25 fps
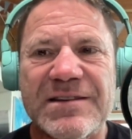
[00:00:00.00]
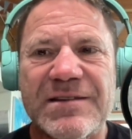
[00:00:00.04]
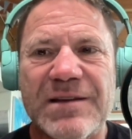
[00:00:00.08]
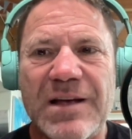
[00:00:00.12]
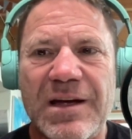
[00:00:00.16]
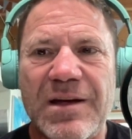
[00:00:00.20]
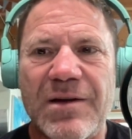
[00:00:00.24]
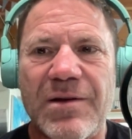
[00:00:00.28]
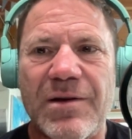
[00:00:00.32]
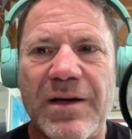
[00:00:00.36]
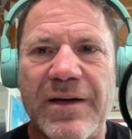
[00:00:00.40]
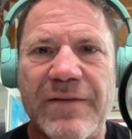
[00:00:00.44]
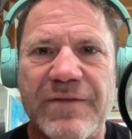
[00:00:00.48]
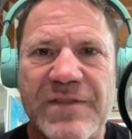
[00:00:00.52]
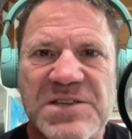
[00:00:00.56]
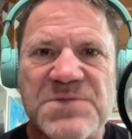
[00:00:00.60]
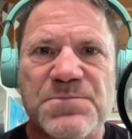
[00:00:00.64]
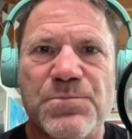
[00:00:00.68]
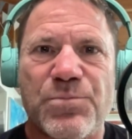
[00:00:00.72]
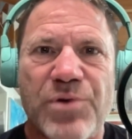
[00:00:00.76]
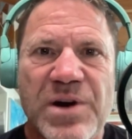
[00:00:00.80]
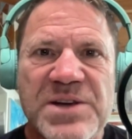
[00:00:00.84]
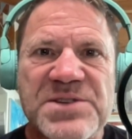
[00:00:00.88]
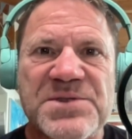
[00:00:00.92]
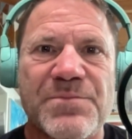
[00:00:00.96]
At this
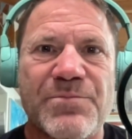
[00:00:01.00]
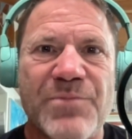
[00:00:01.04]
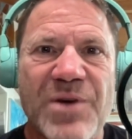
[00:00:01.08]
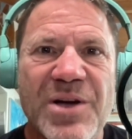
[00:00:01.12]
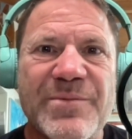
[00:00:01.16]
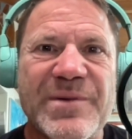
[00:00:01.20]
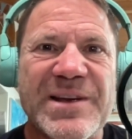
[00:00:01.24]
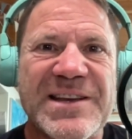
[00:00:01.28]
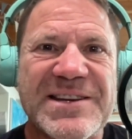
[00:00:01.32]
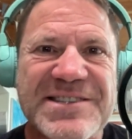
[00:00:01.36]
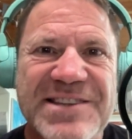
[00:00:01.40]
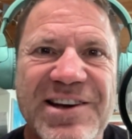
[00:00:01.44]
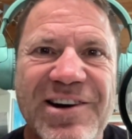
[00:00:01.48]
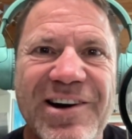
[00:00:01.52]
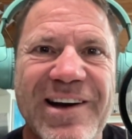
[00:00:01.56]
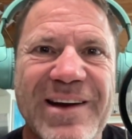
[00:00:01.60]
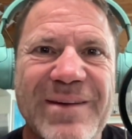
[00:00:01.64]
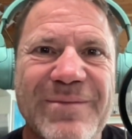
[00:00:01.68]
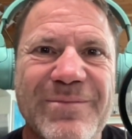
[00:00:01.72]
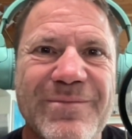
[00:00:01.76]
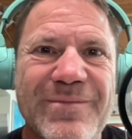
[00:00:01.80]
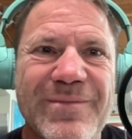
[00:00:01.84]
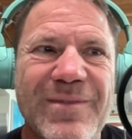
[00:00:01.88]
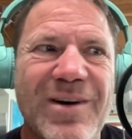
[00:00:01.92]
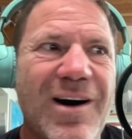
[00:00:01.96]
present moment in
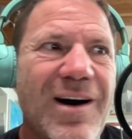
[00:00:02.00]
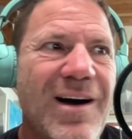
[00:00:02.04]
time,